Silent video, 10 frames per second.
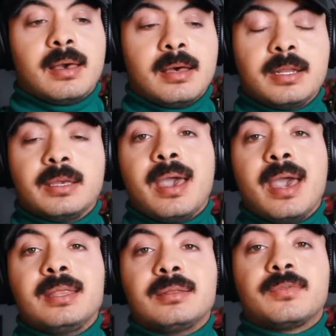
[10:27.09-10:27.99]
honey,
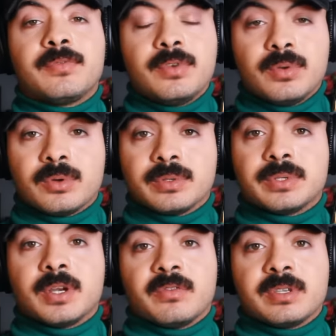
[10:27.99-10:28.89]
at the funeral
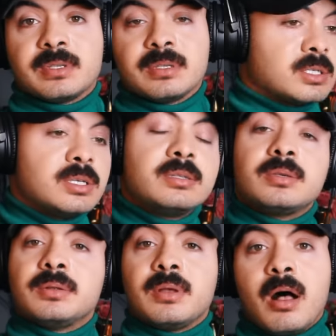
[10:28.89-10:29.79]
service, she
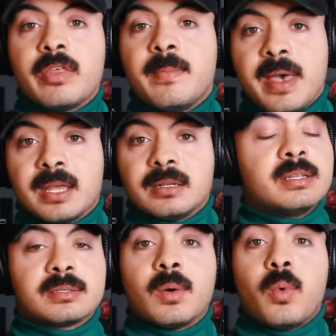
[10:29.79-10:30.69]
told all the men
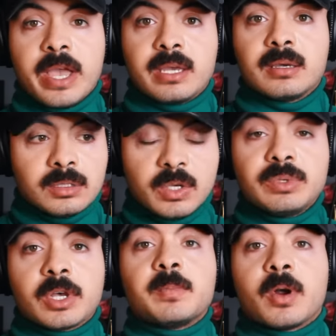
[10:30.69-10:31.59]
it's a wake. She was
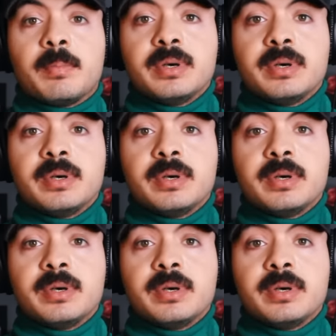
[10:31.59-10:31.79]
talking about her